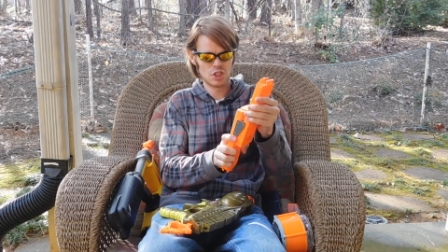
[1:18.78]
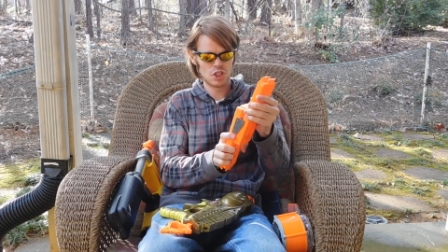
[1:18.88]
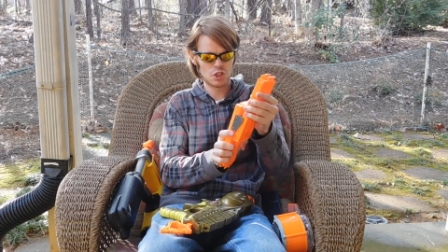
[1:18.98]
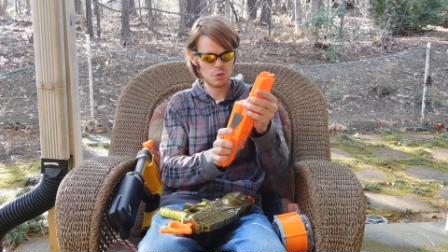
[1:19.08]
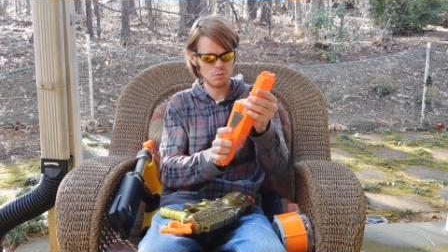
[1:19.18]

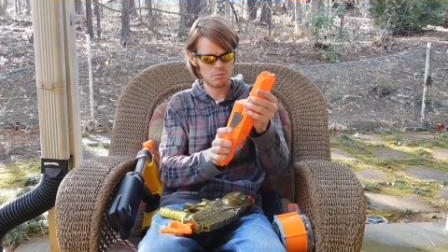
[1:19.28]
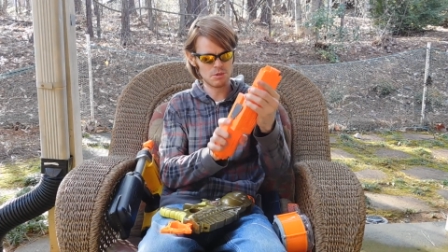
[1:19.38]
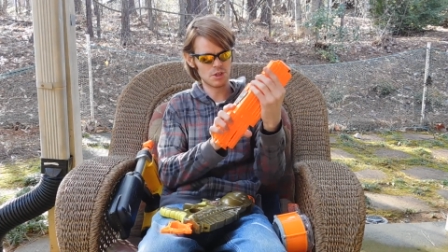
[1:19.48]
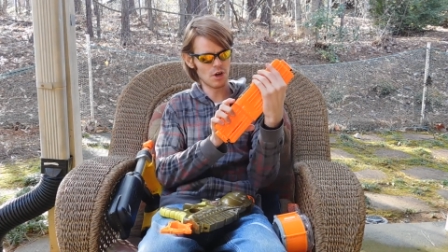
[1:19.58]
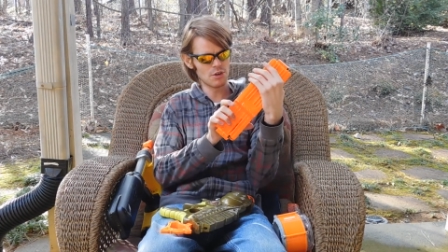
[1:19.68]
shoot
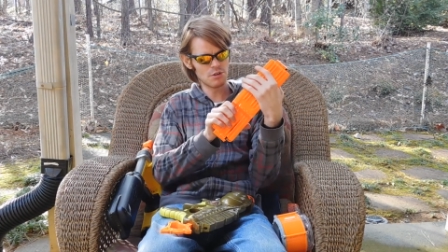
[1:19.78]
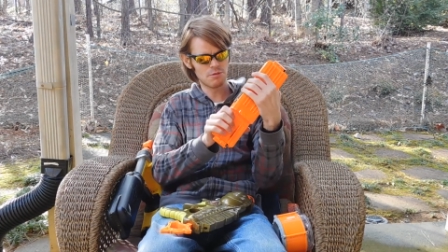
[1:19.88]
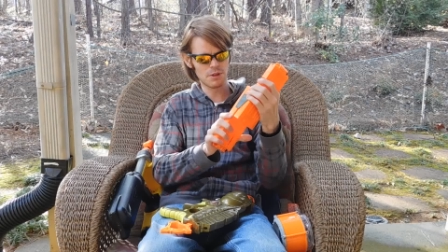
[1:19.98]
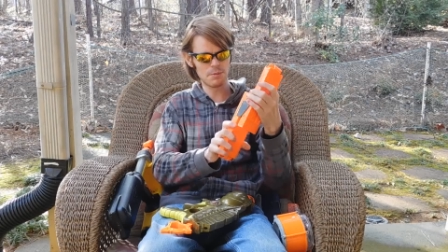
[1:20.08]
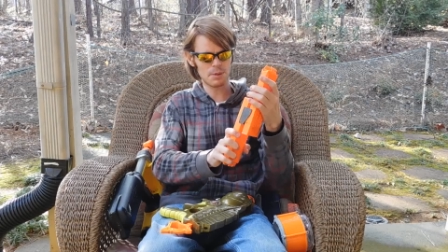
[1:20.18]
darn you
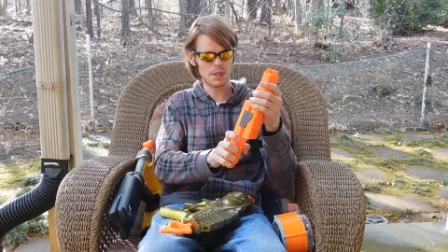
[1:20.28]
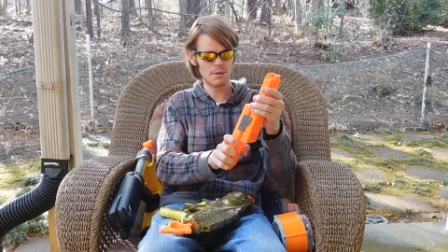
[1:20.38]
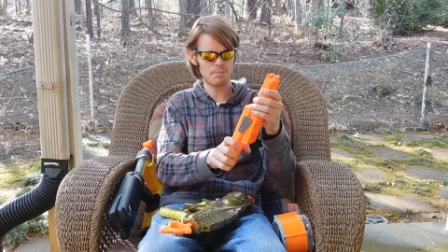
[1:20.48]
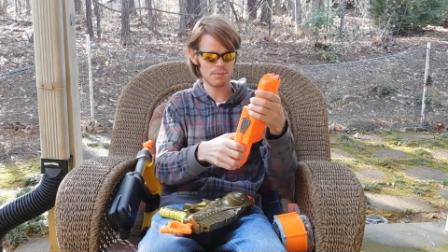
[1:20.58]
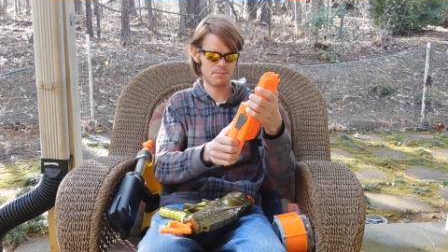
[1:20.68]
flip clip.